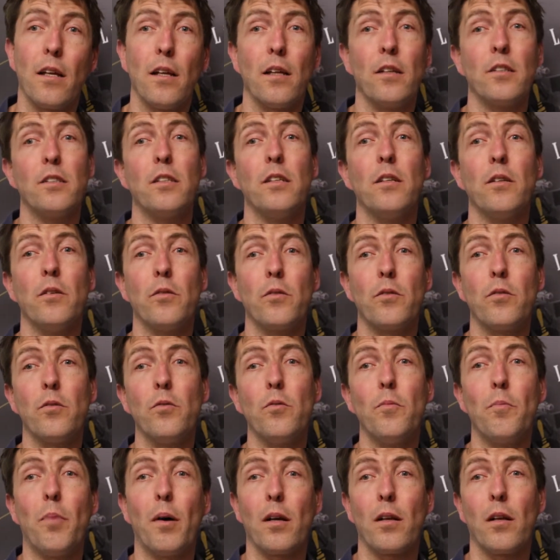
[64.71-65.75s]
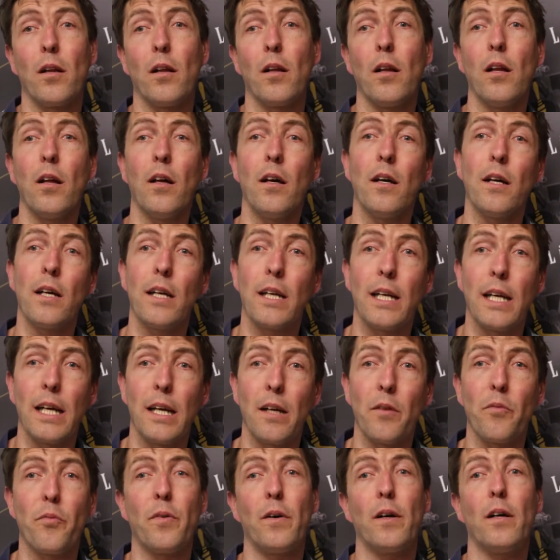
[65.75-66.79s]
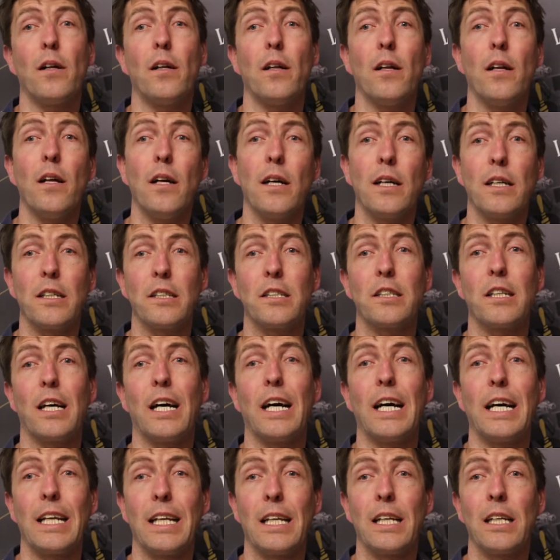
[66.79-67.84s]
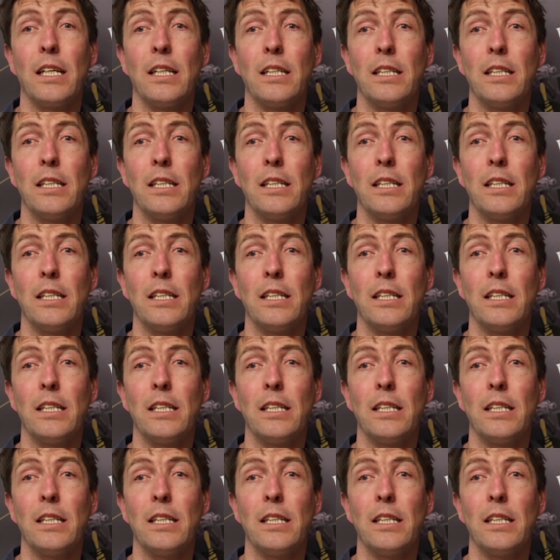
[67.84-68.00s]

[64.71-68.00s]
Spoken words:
the CO2 bottle can fall aside.